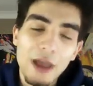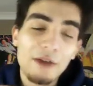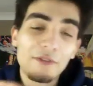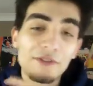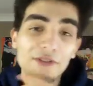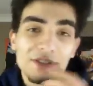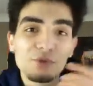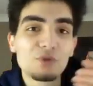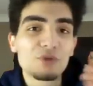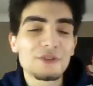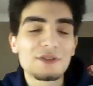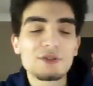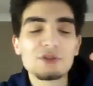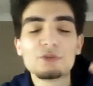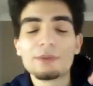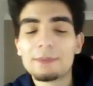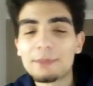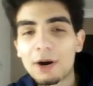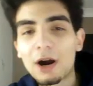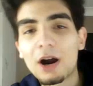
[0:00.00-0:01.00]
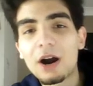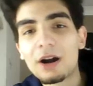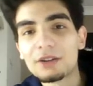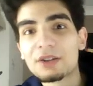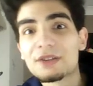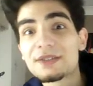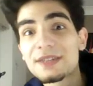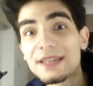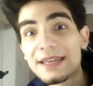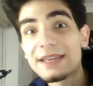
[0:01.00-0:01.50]
will still be behind
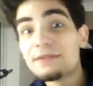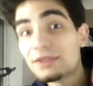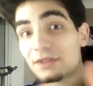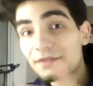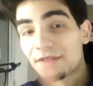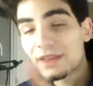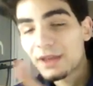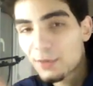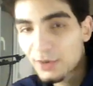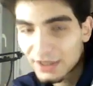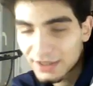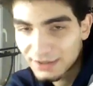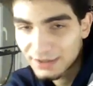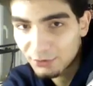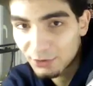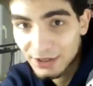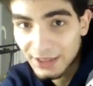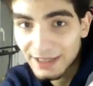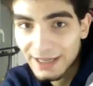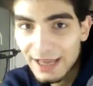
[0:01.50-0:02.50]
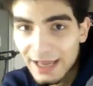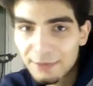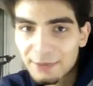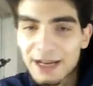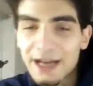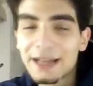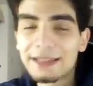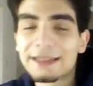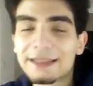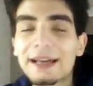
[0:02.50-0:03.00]
us even if they win their game in
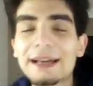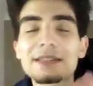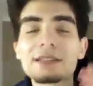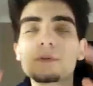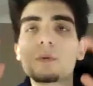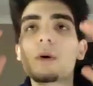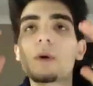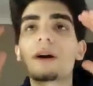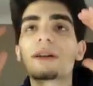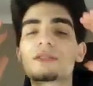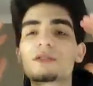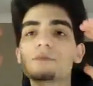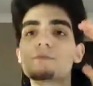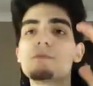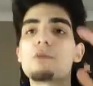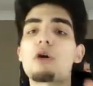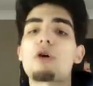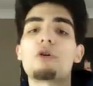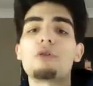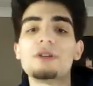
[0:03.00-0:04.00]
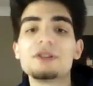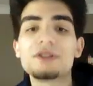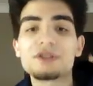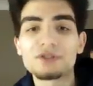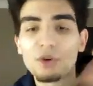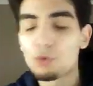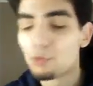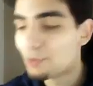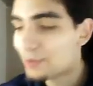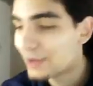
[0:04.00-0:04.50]
hand. That's why tomorrow is
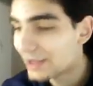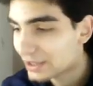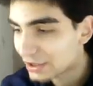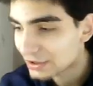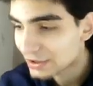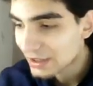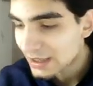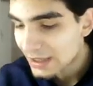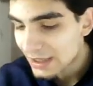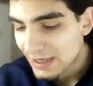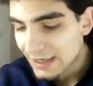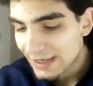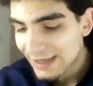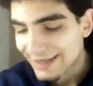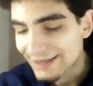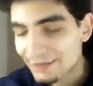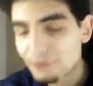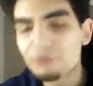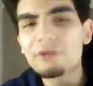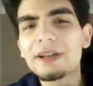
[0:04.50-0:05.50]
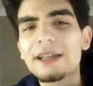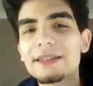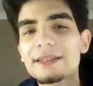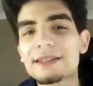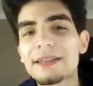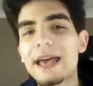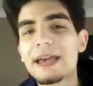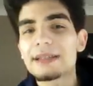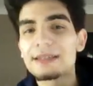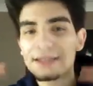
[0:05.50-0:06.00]
so big, and it will really
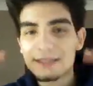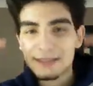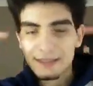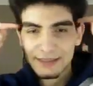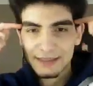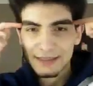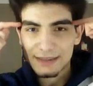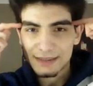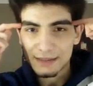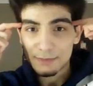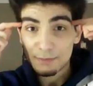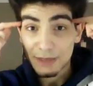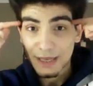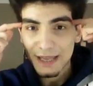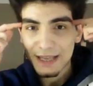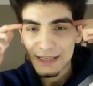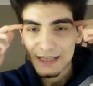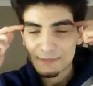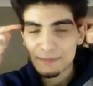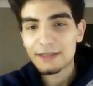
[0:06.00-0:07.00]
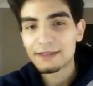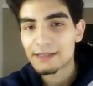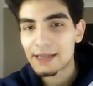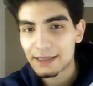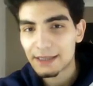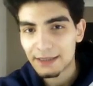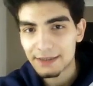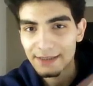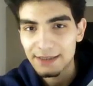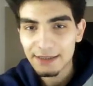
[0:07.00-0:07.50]
test the players'
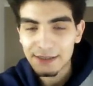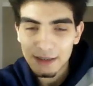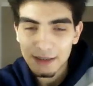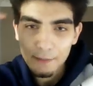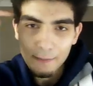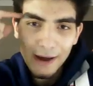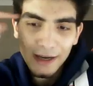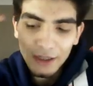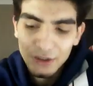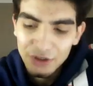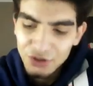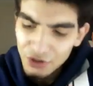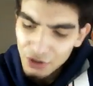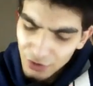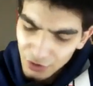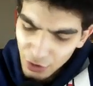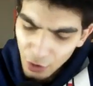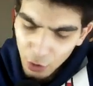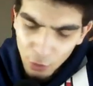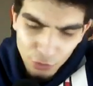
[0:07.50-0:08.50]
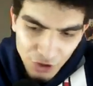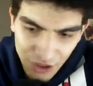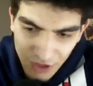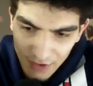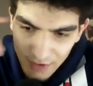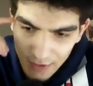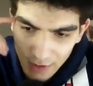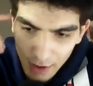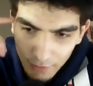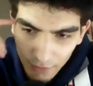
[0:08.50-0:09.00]
mentality, the manager, the coaching
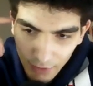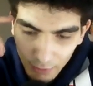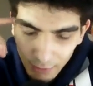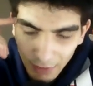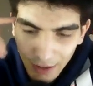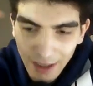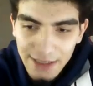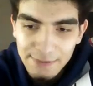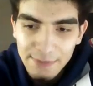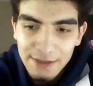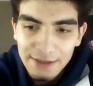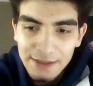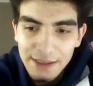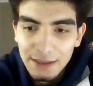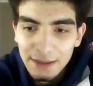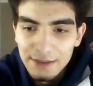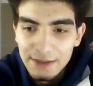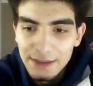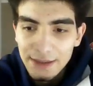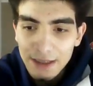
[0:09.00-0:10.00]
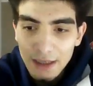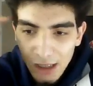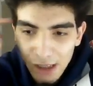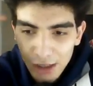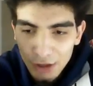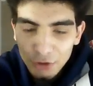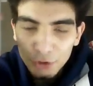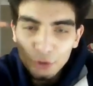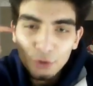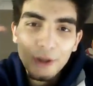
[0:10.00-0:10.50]
staff, and the players' mentality.
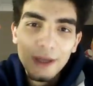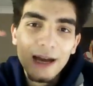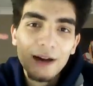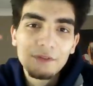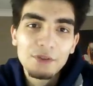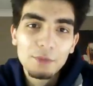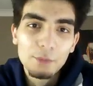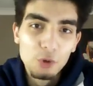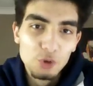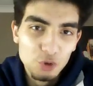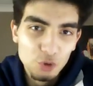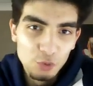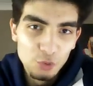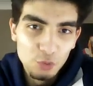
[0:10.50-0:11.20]
Do they have the bottle?